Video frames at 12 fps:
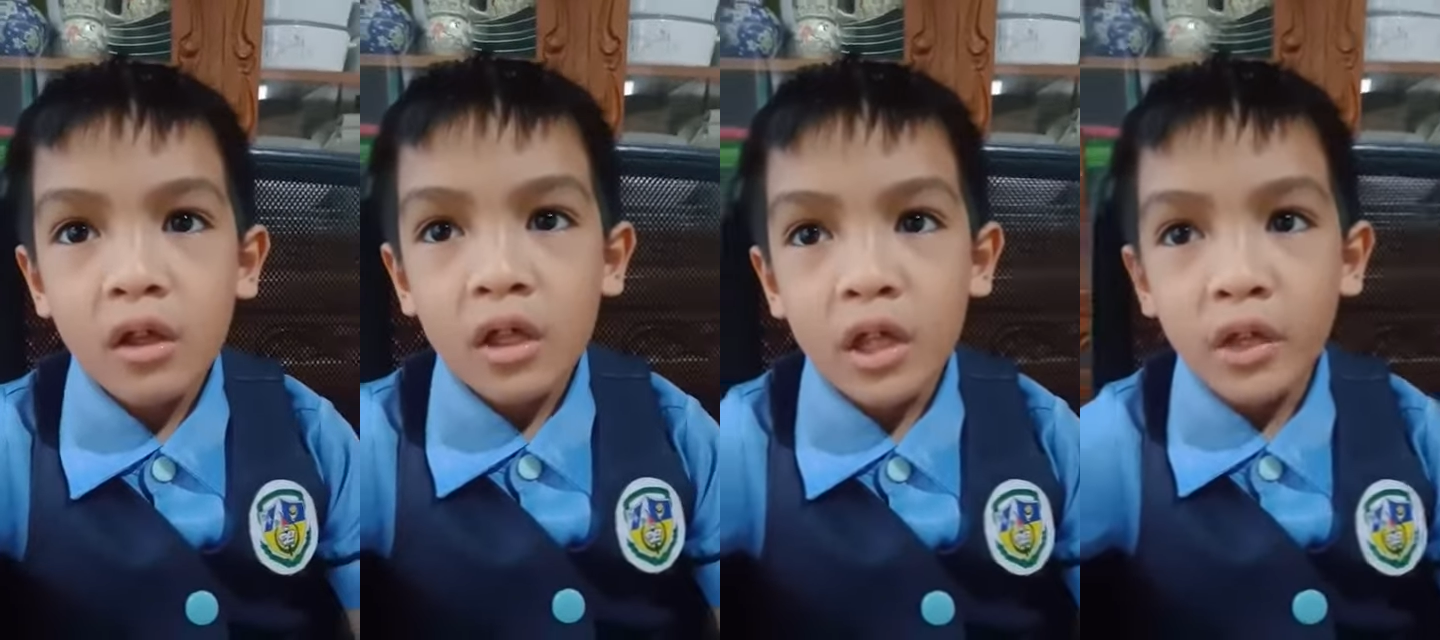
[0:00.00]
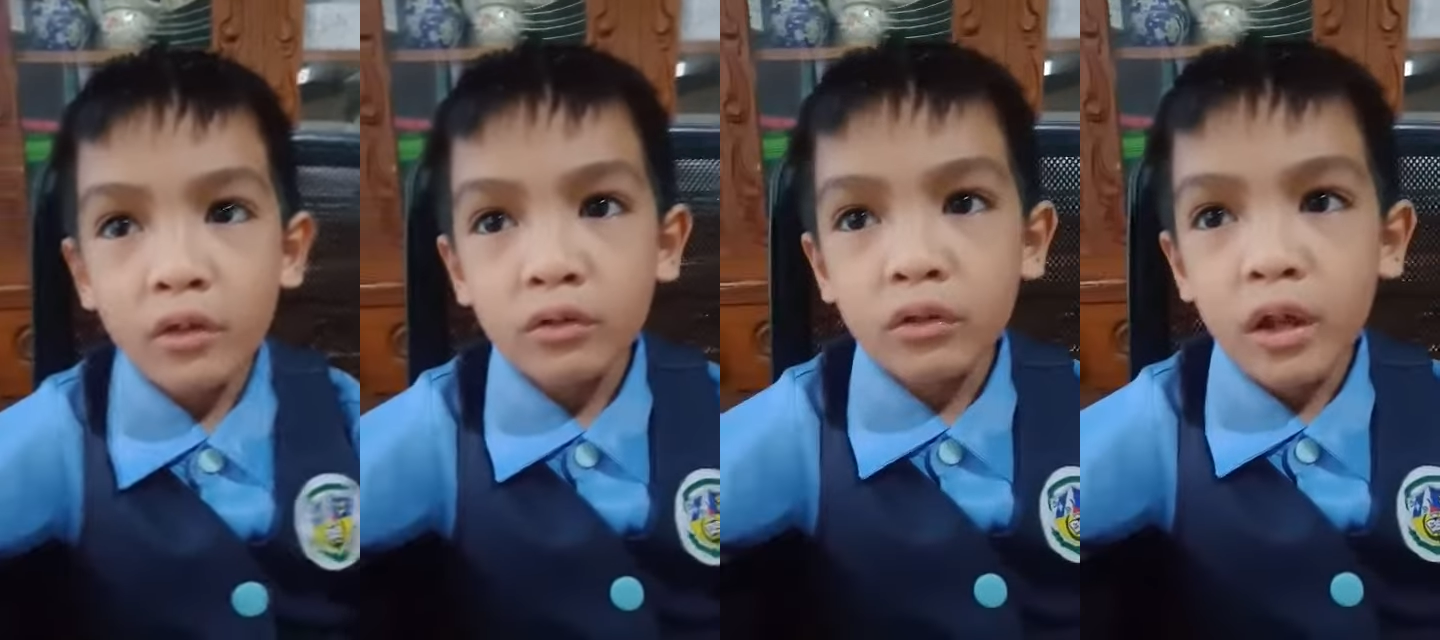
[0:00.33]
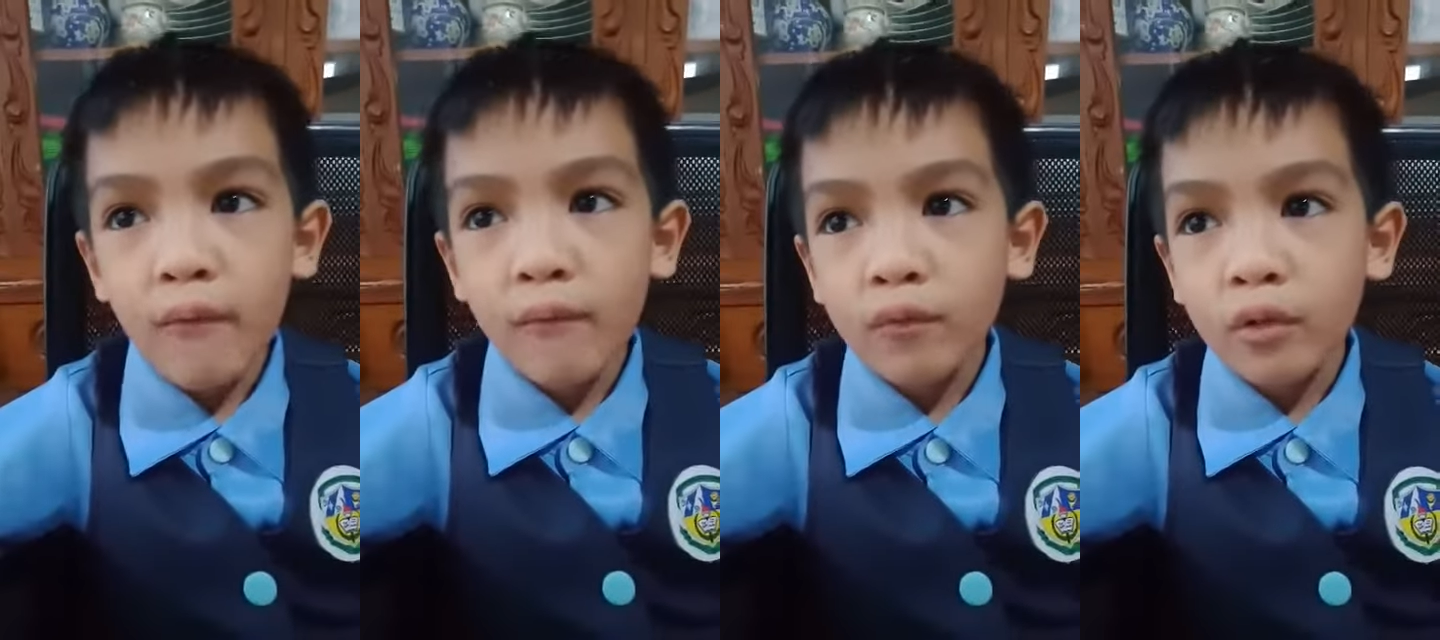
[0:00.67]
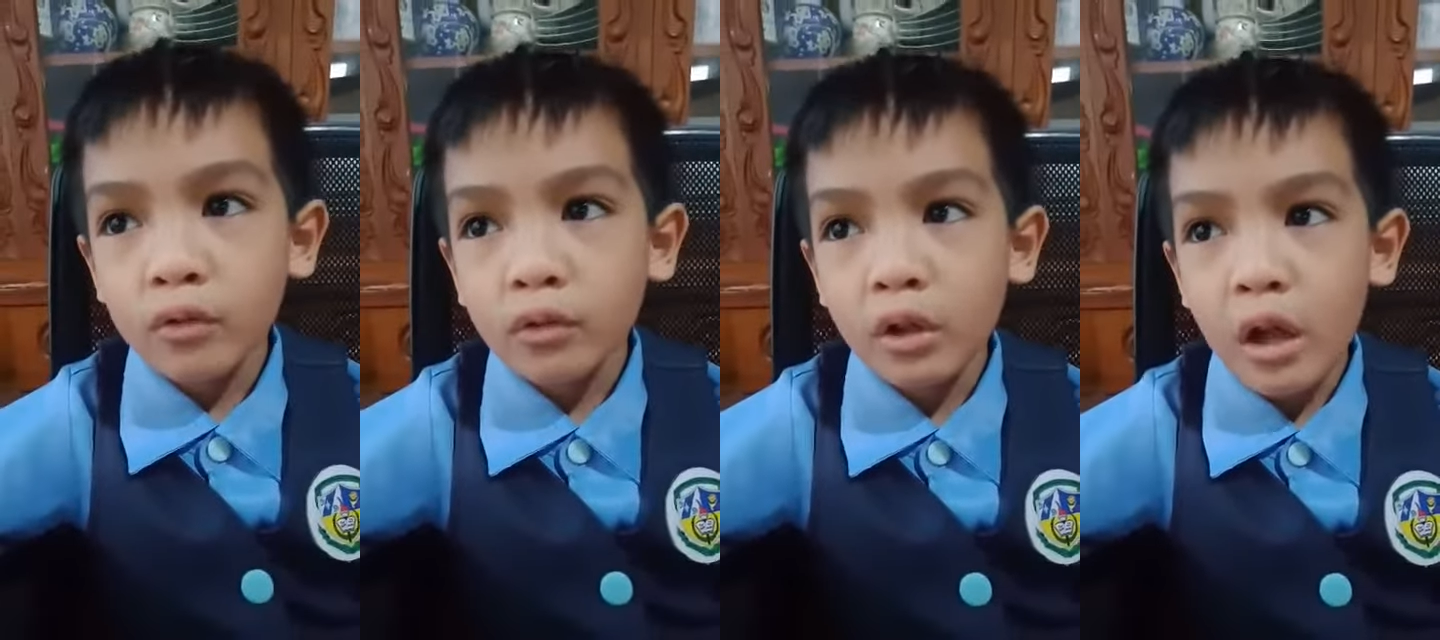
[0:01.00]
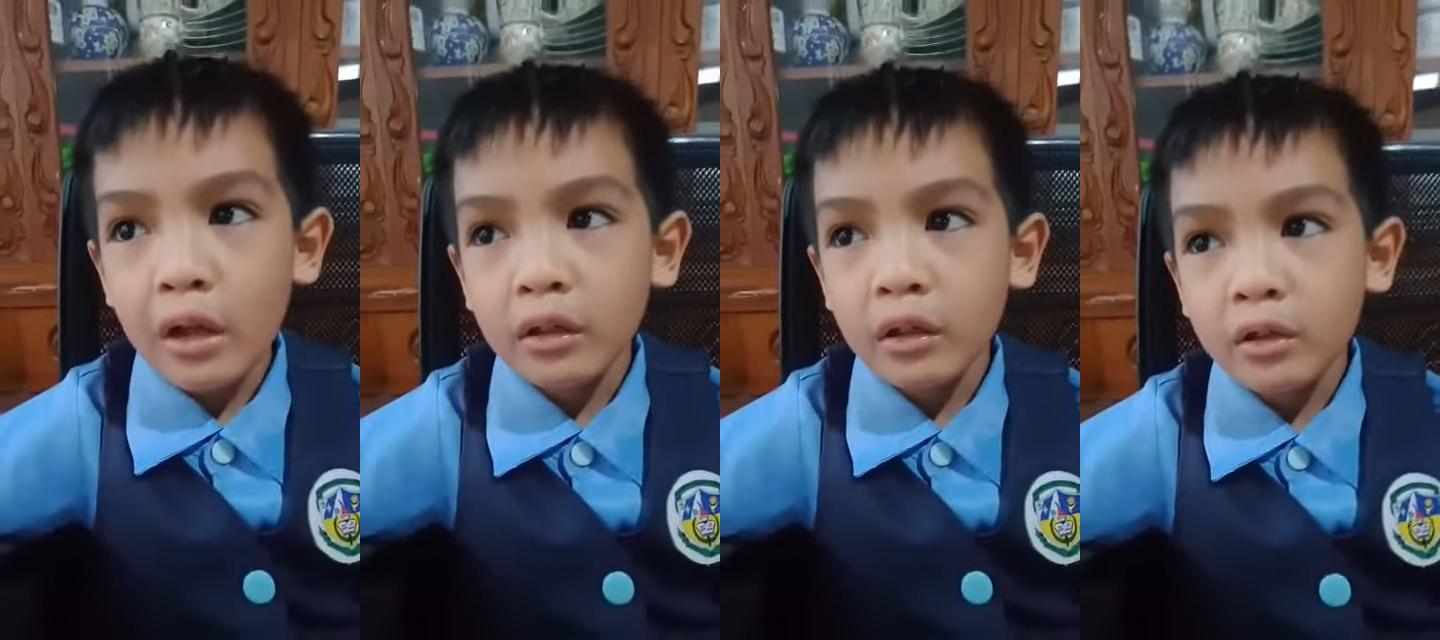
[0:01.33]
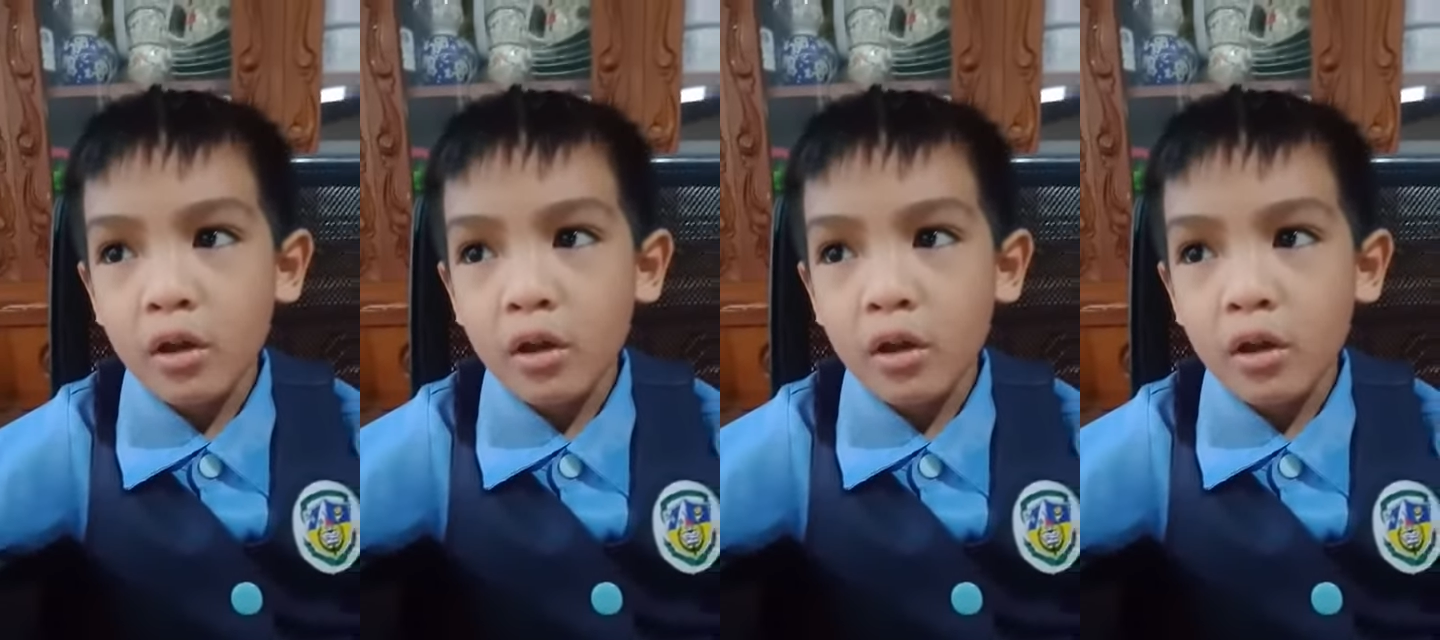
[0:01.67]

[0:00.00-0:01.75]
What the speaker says: he could have contracted